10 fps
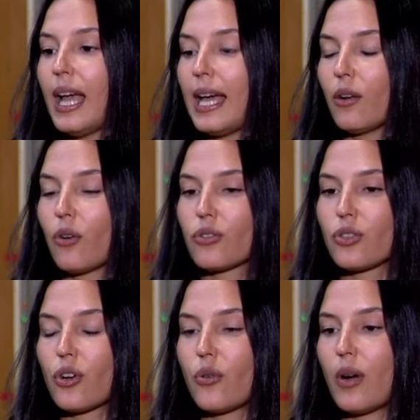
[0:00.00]

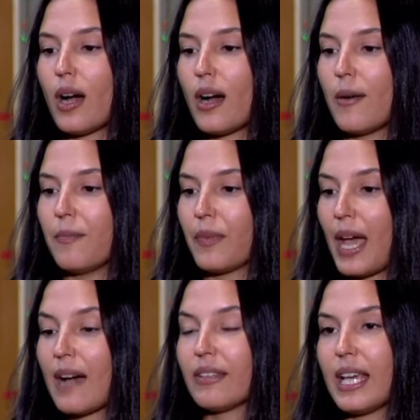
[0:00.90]
Axelle Azouley
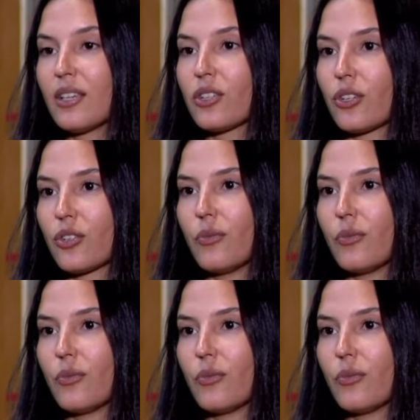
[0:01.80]
is the director